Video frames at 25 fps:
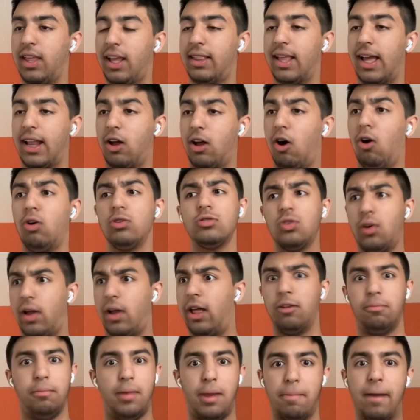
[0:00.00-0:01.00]
thing that also
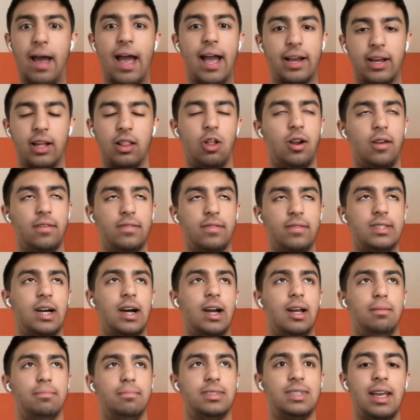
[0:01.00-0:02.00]
held me back a lot of
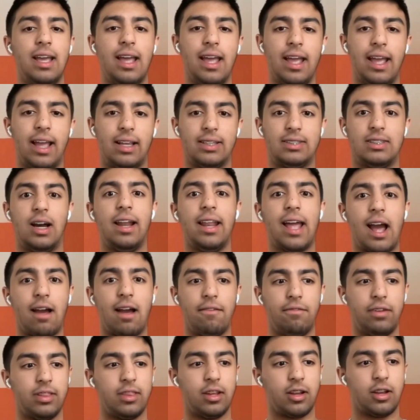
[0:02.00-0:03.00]
times is not
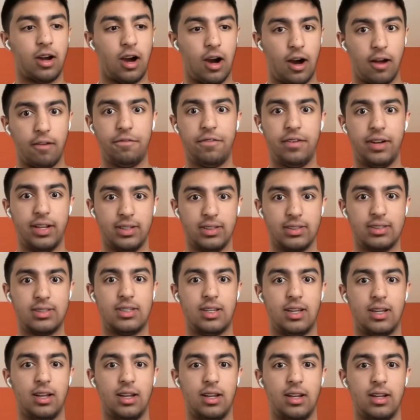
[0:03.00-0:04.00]
having the confidence
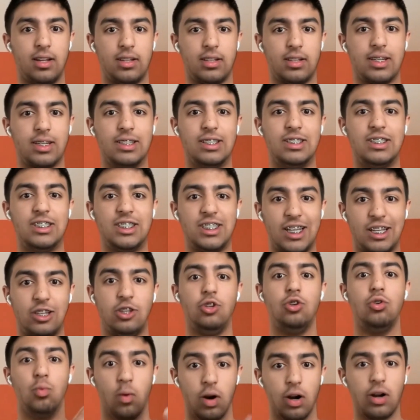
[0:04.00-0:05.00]
to
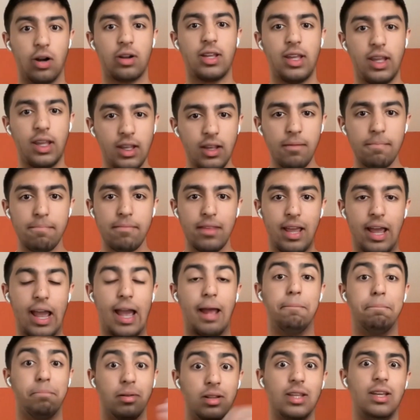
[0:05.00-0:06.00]
continue working
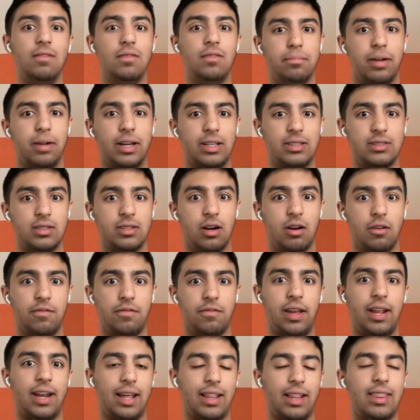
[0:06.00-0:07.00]
and believe in myself.
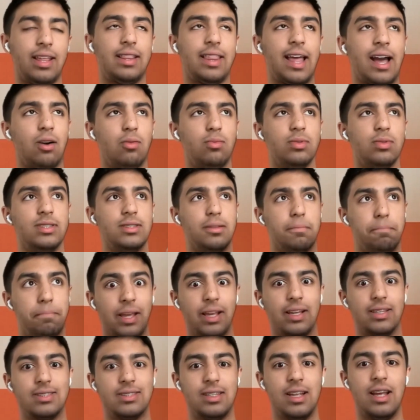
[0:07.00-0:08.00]
And I think that was the
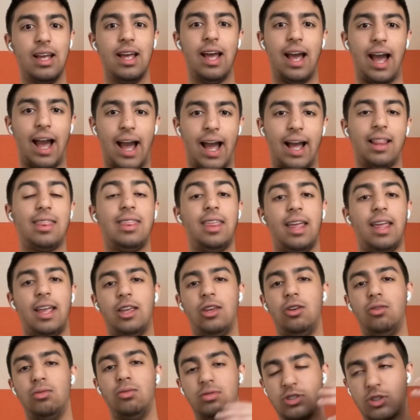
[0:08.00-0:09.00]
biggest
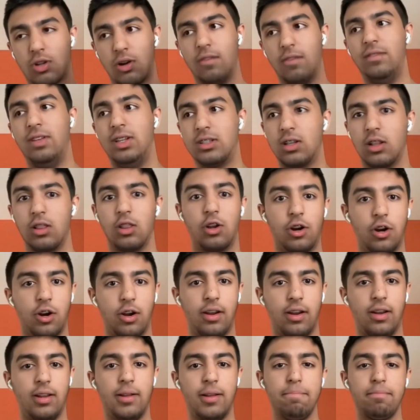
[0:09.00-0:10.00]
thing you sort of need to
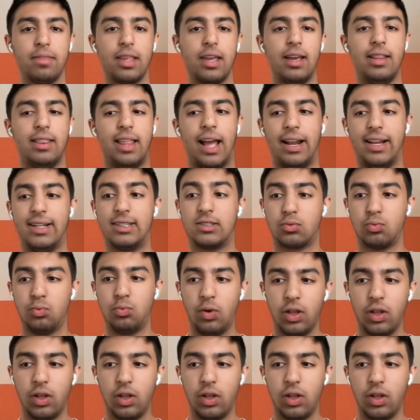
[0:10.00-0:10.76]
learn, that it's